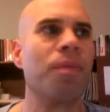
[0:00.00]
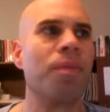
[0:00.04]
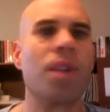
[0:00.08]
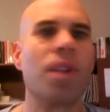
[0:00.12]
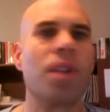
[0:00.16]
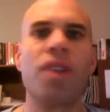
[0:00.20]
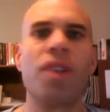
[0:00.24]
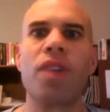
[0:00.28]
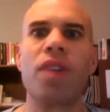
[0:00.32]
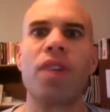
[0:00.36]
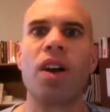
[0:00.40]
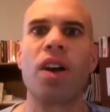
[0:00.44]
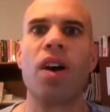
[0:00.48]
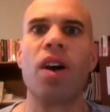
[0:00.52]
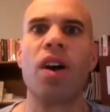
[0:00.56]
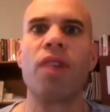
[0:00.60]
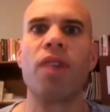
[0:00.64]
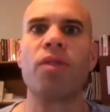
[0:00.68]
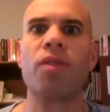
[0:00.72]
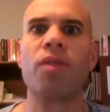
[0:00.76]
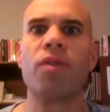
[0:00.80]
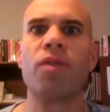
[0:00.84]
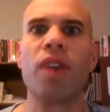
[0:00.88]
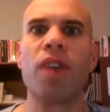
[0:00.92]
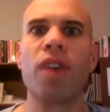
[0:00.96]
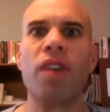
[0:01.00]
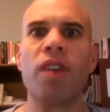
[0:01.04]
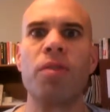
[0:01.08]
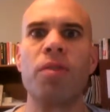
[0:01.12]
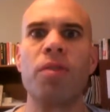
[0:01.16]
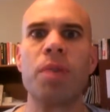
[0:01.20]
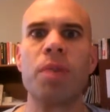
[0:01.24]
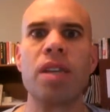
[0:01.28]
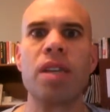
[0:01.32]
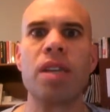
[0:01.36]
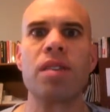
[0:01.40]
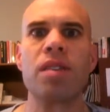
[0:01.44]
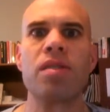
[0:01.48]
living off of
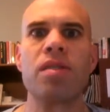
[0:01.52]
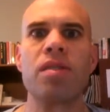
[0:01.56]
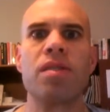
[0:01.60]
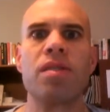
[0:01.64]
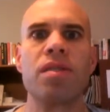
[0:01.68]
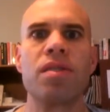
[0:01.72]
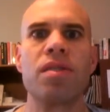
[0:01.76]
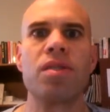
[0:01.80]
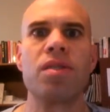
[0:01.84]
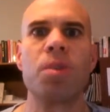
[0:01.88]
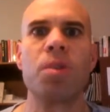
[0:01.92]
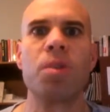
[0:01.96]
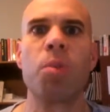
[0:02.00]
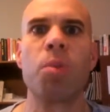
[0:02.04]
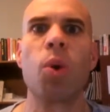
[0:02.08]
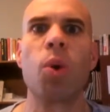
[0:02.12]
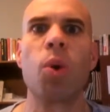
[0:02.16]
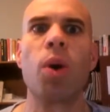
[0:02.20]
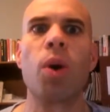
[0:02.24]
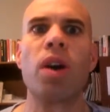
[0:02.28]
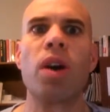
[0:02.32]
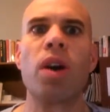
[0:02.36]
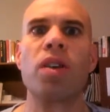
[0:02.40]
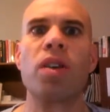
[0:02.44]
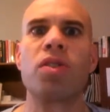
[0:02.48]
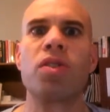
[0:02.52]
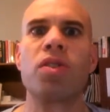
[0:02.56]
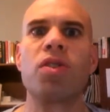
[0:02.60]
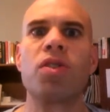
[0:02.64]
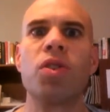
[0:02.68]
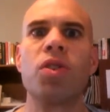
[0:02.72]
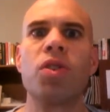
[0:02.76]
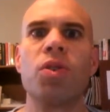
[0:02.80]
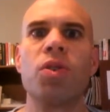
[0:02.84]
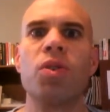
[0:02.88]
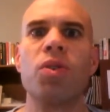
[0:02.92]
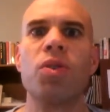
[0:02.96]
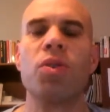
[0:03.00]
government support
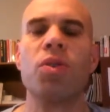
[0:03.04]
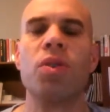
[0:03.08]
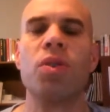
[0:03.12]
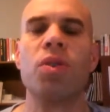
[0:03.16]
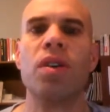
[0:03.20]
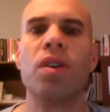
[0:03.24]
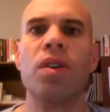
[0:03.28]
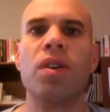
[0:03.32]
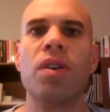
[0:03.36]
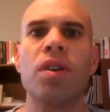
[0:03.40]
to